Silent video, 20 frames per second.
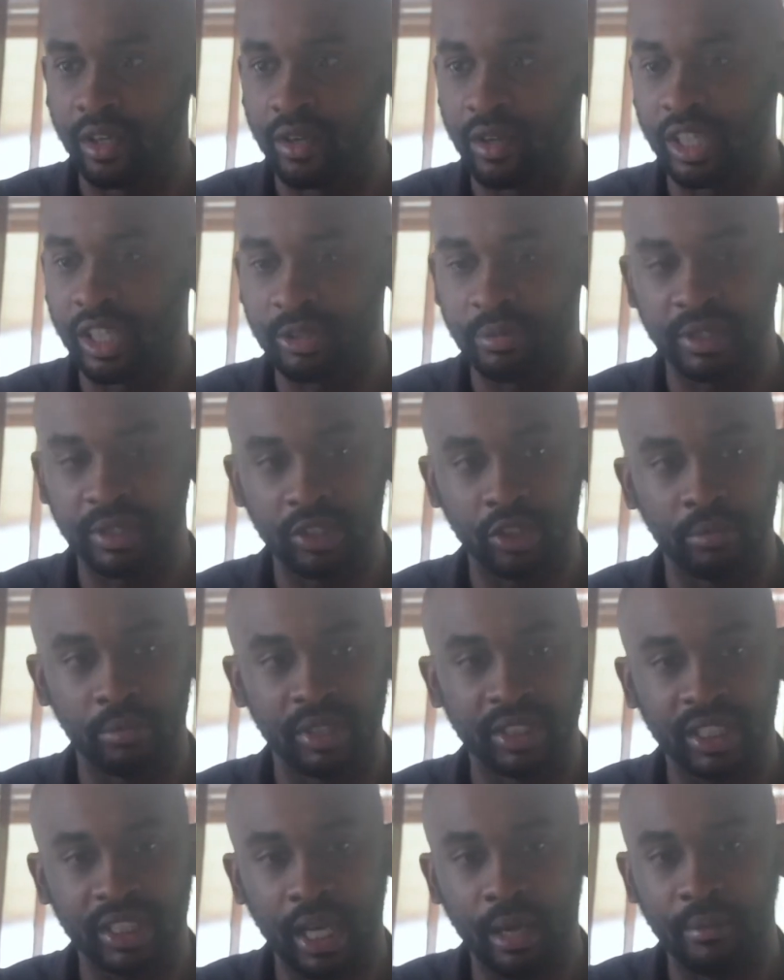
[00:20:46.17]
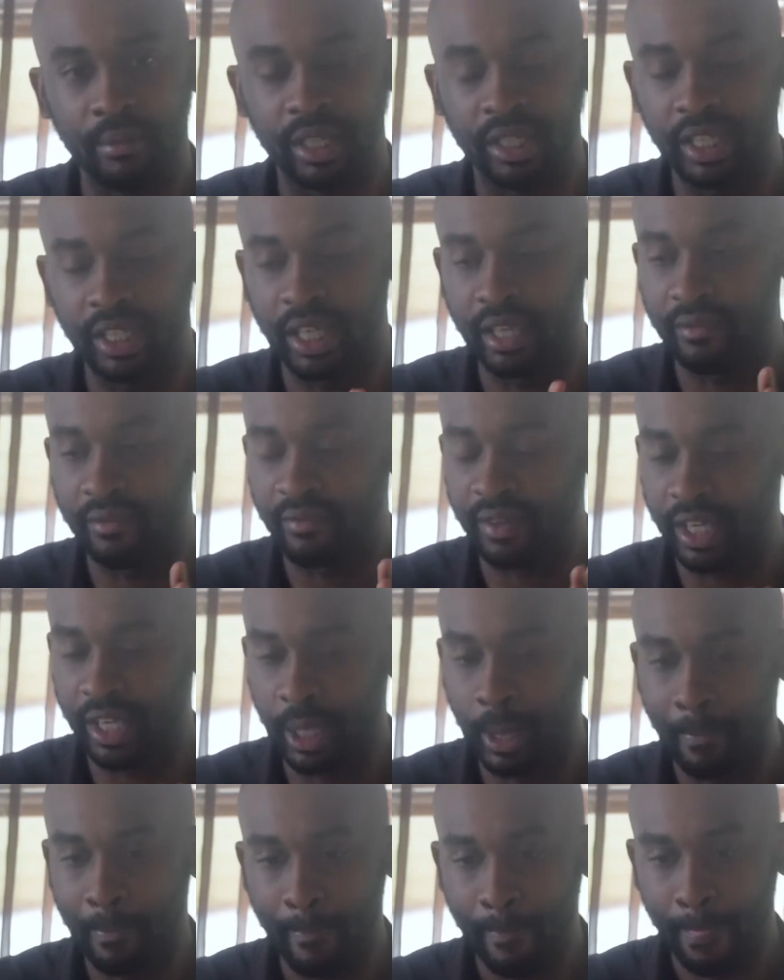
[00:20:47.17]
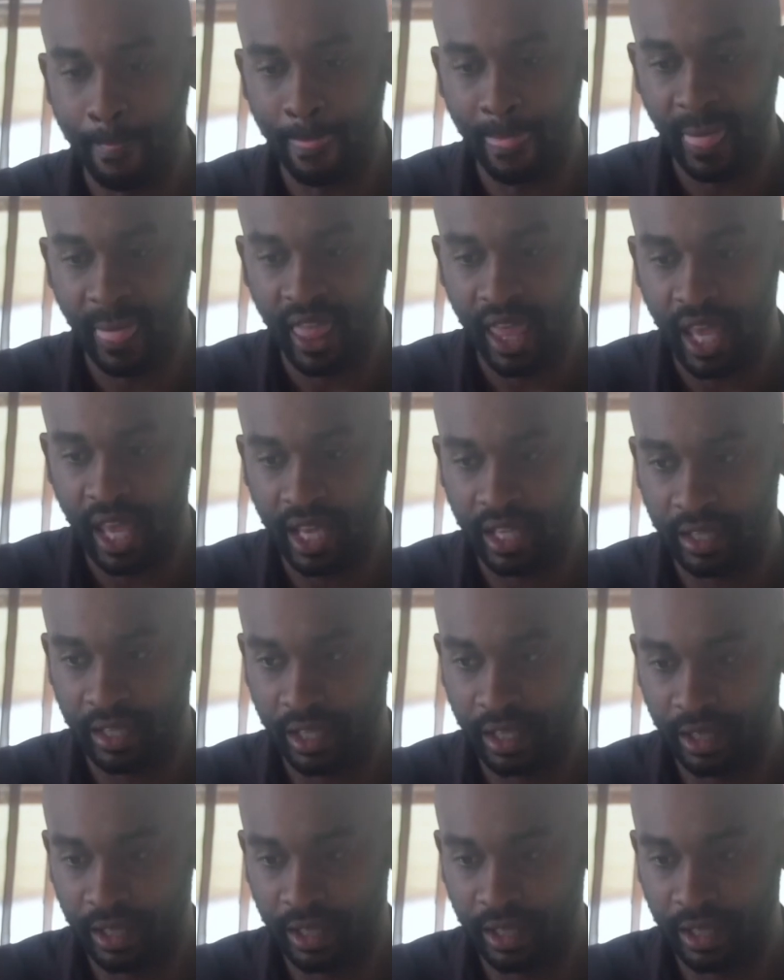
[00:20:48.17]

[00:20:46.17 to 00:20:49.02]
You know, I spent so much time in the DMV, and